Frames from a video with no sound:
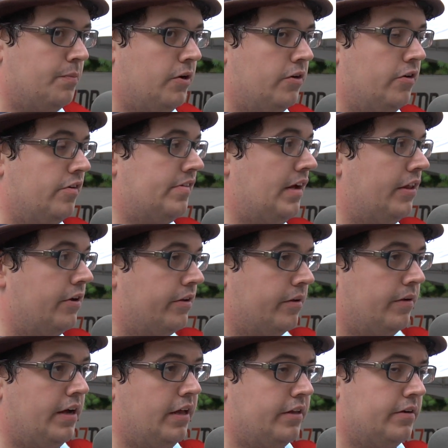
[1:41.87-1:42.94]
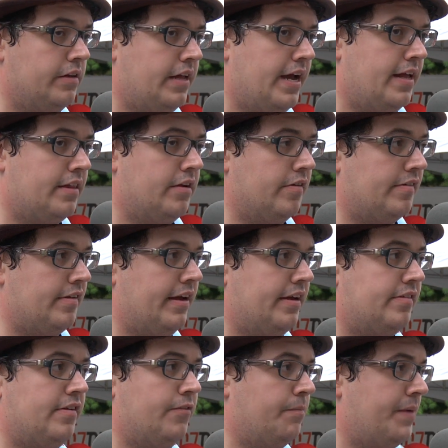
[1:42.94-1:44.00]
motors. Other th other than that, there's
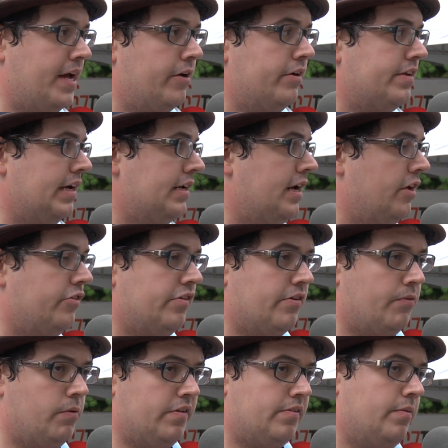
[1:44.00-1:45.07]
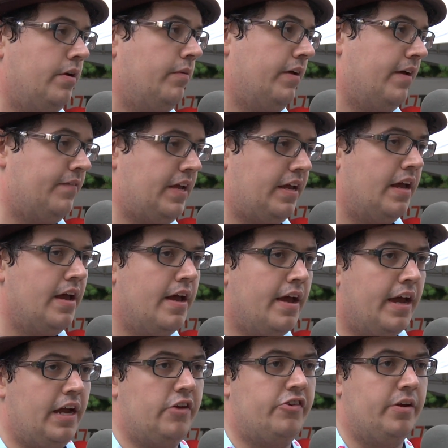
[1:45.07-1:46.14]
like different battery technologies every once in a while. We have the
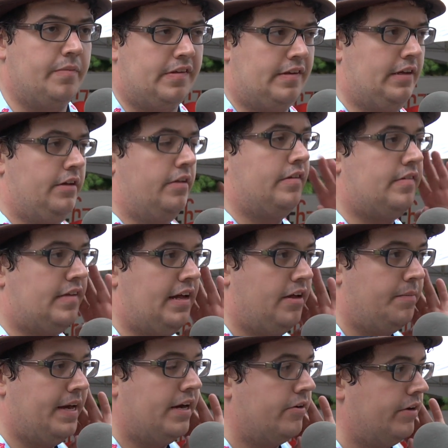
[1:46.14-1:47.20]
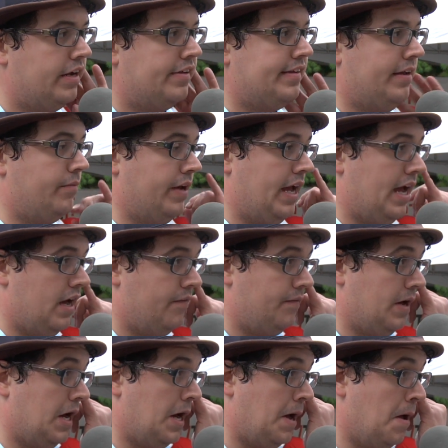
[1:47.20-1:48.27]
AGM sealed cell batteries, and we have
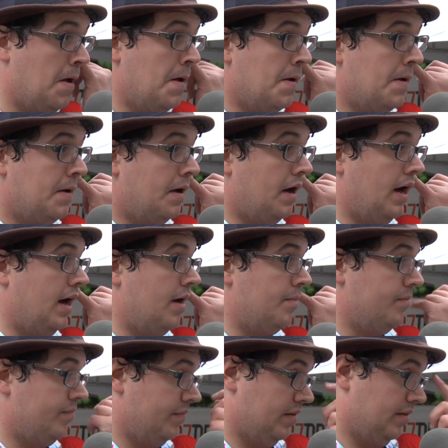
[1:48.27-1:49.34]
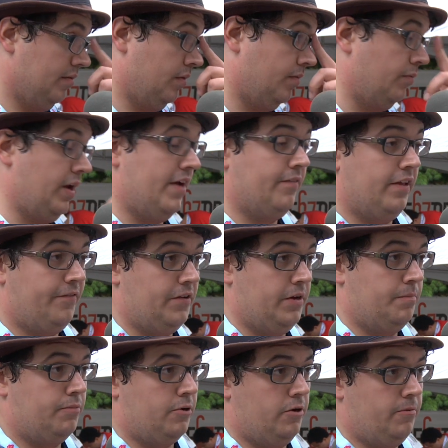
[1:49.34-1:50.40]
uh, um, we have
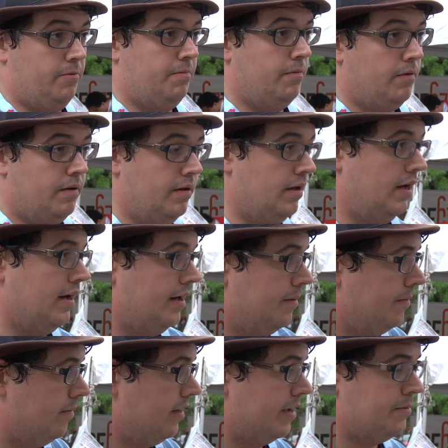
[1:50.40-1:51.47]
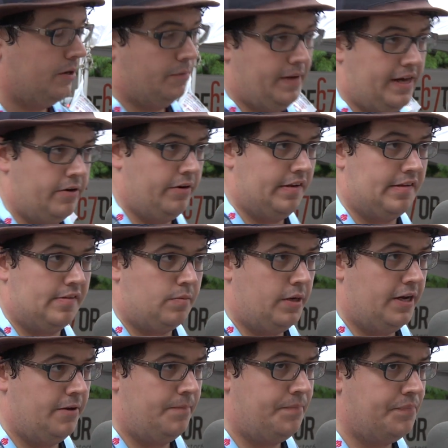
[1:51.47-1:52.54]
lithium pro uh, lipo batteries as
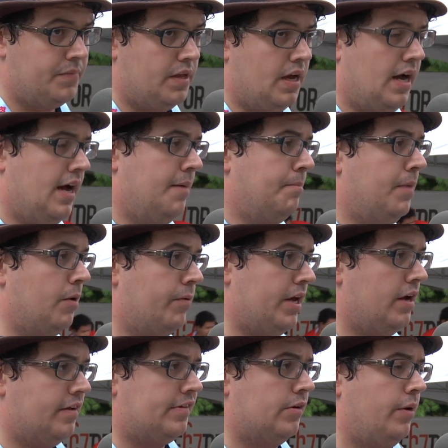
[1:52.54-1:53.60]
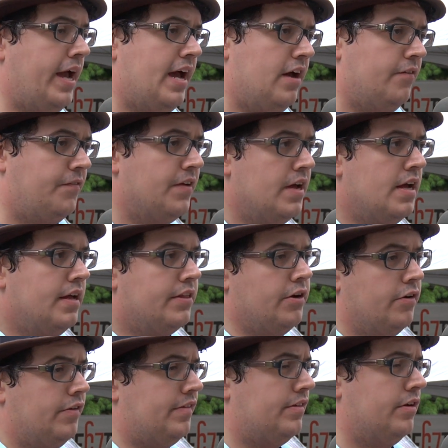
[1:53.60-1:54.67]
well. Um, but we also have
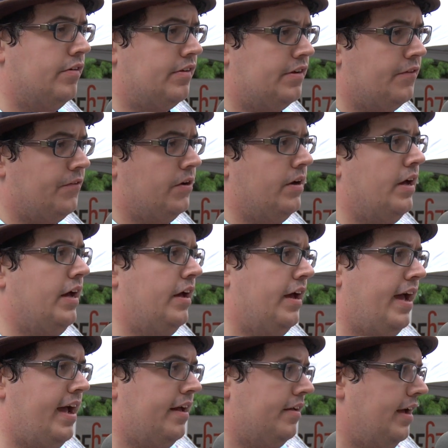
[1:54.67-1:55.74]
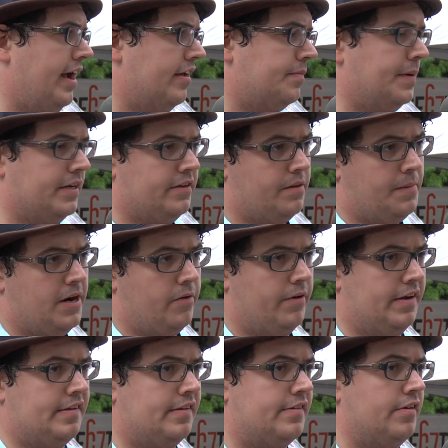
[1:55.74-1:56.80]
there's there's a different uh, a aspect of the Power
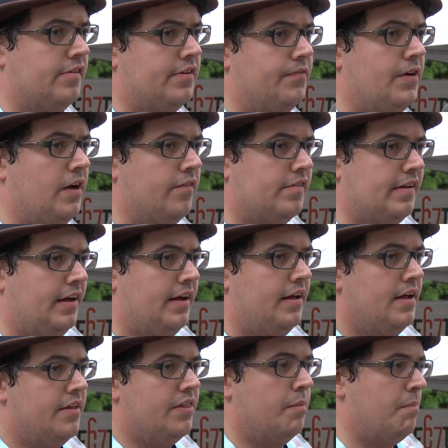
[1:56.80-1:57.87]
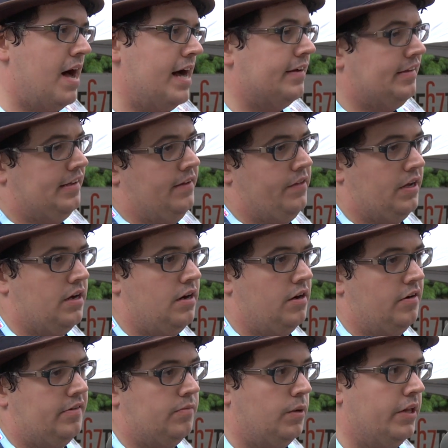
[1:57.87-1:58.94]
Racing Series involves uh, the moxie of the
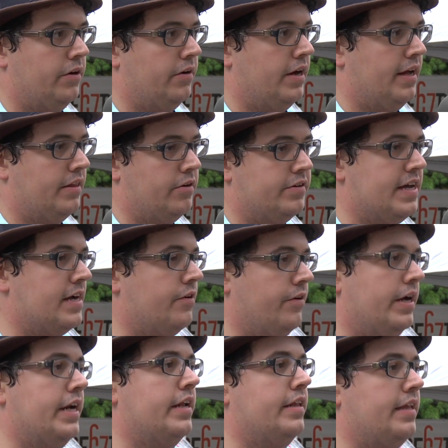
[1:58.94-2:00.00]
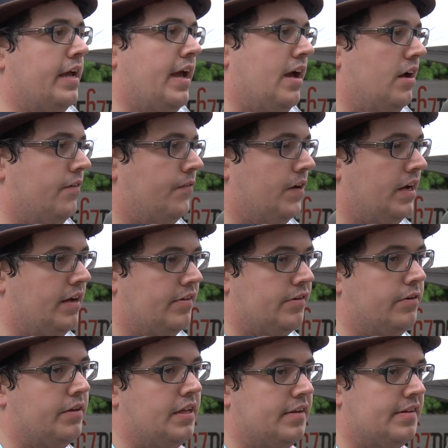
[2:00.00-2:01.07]
cars, whether or not they're decorated. They have uh,
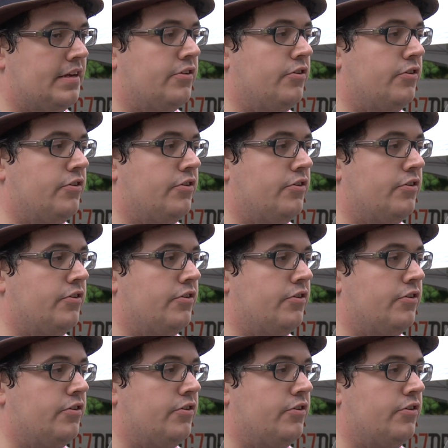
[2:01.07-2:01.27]
certain things they